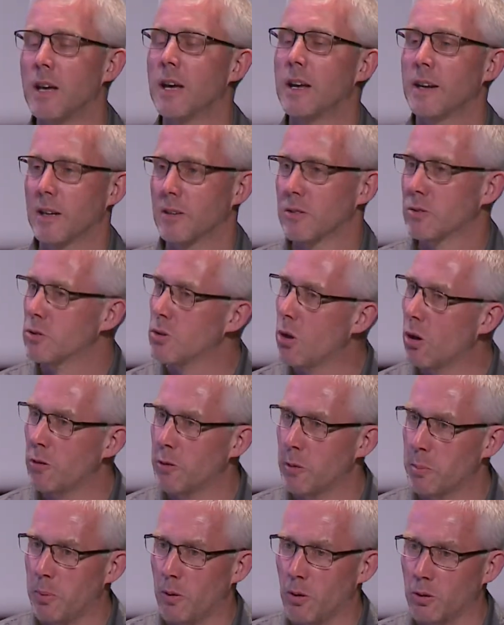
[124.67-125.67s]
That's
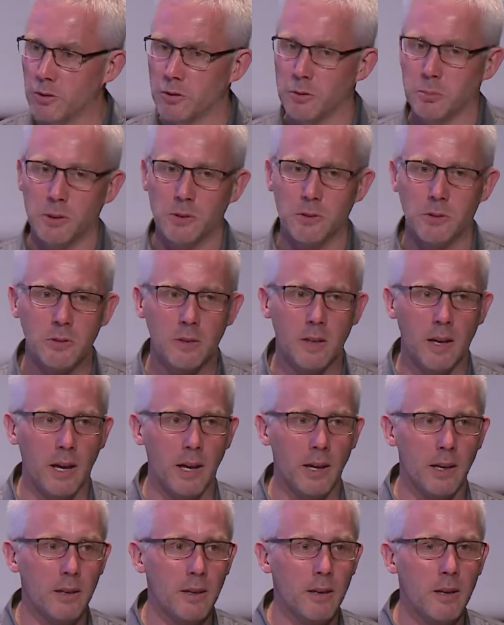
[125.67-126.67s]
not possible
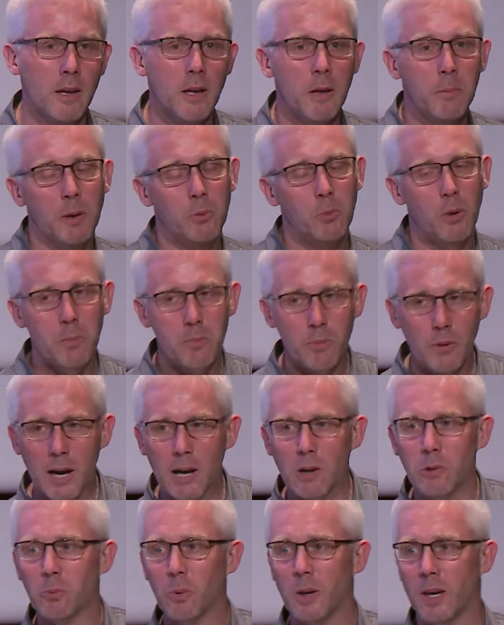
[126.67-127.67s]
today, but we're
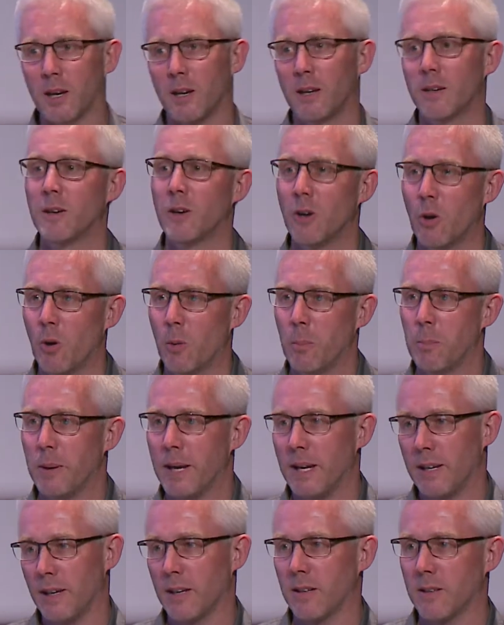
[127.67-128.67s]
proud we are
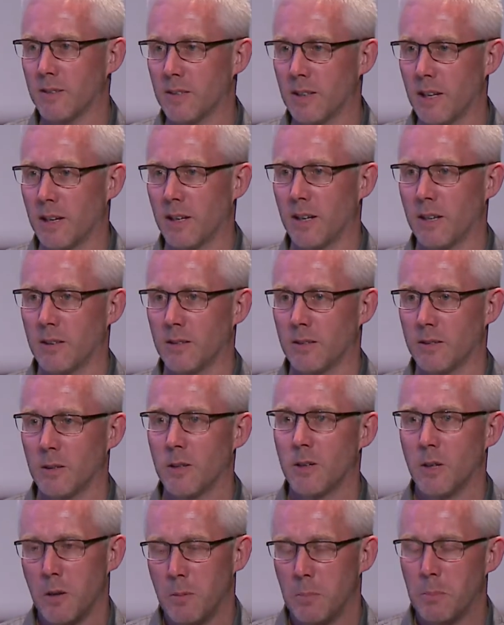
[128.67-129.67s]
beating a second
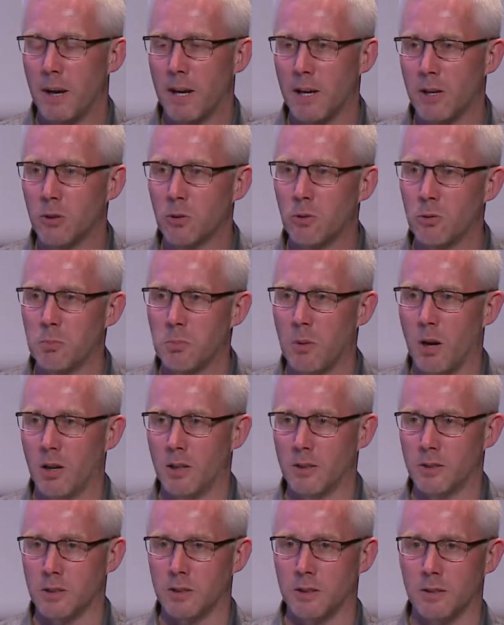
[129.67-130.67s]
by a good
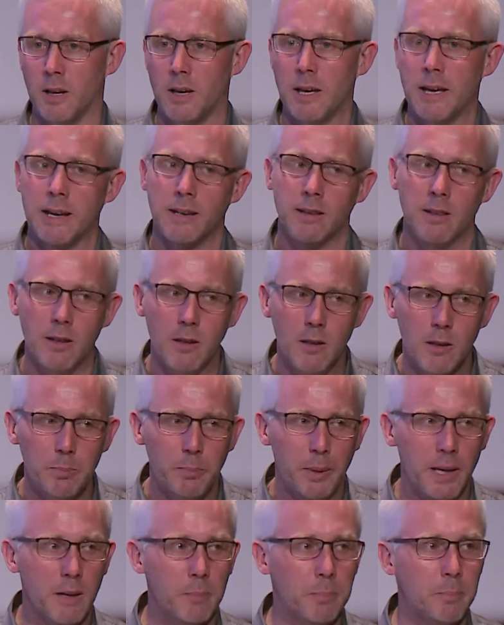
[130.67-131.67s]
margin. It'll
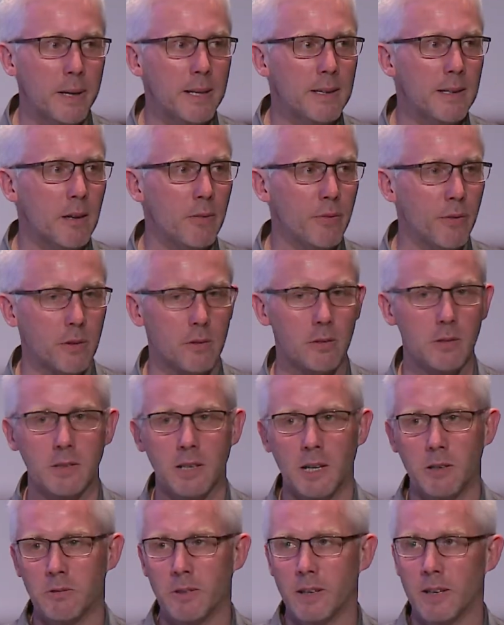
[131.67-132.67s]
be a bit difficult
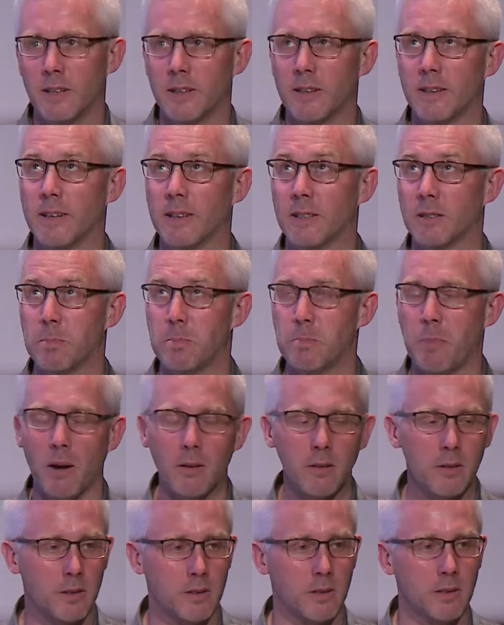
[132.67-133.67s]
down here in this
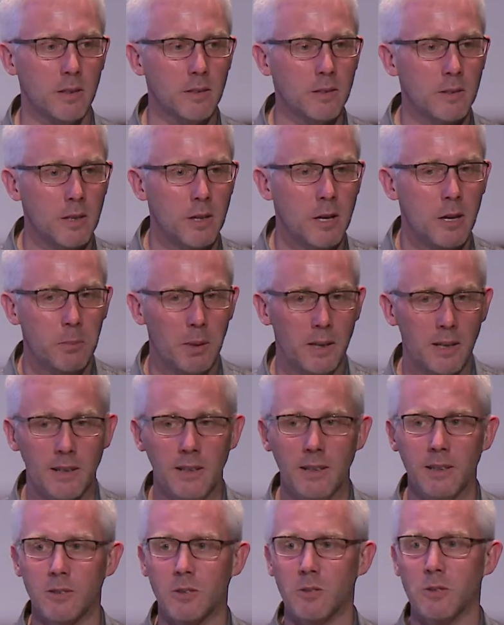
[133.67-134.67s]
bunker, but at
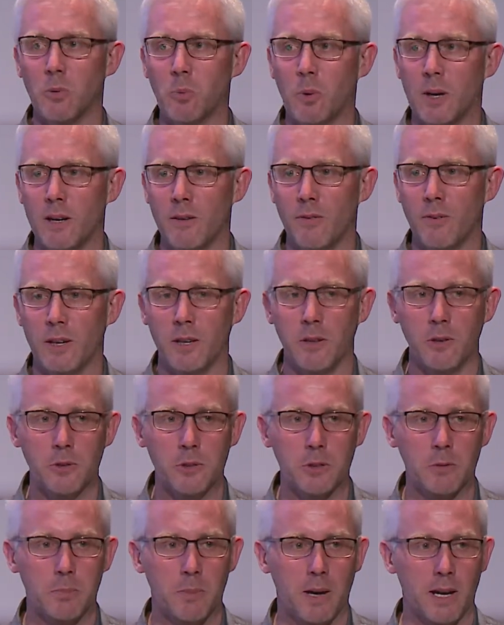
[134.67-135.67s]
least on the Wi-Fi you
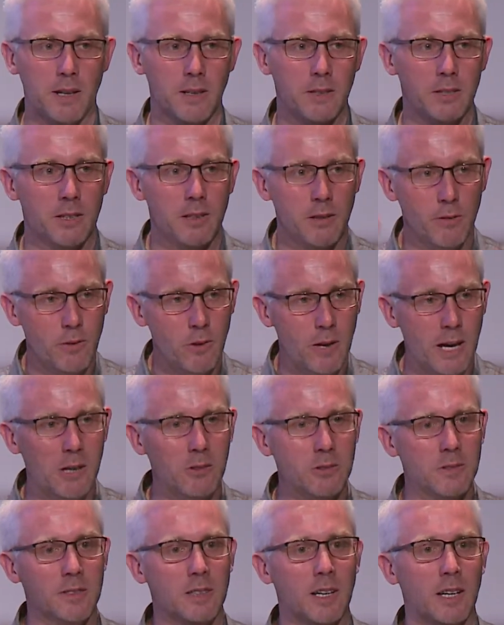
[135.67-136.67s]
should manage, and if you're
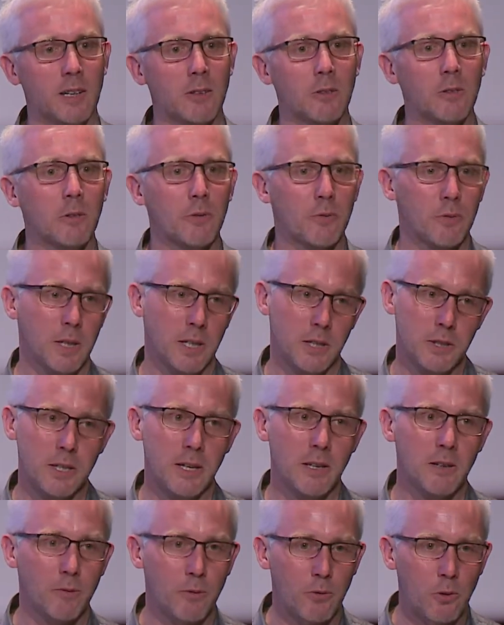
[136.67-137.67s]
outside on a 3G
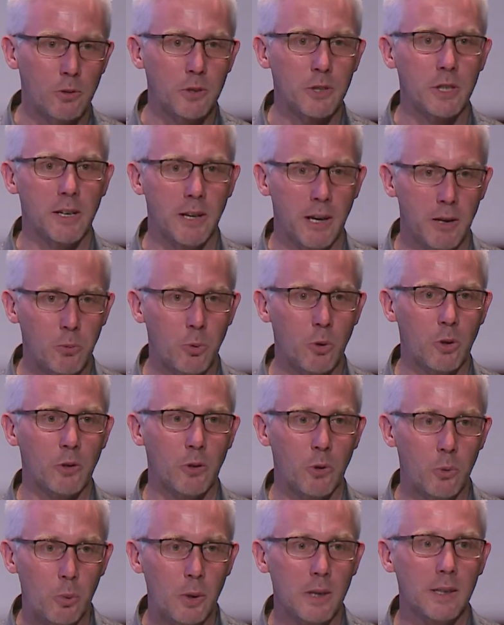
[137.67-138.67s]
and 4G network,
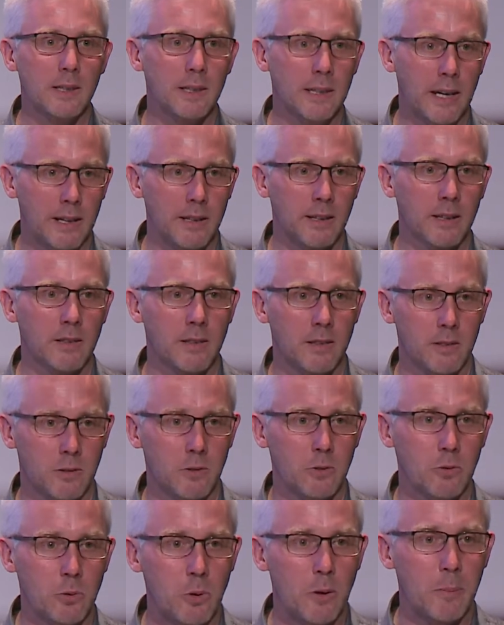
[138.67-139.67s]
you will get it
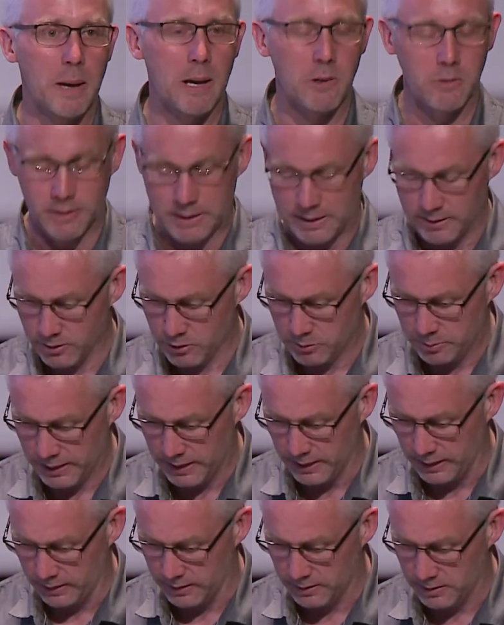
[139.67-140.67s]
to about that
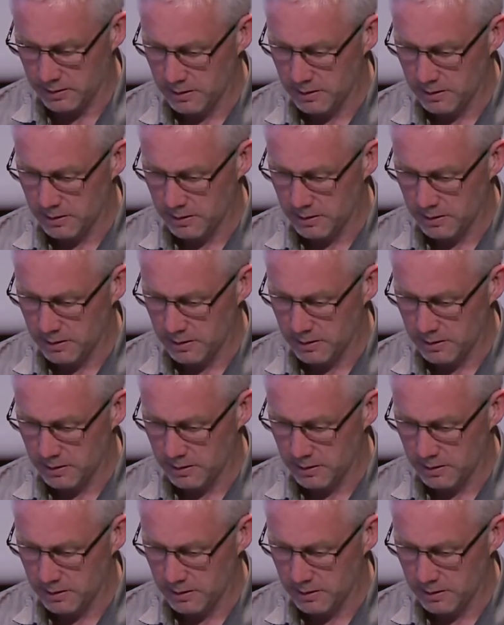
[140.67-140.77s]
speed.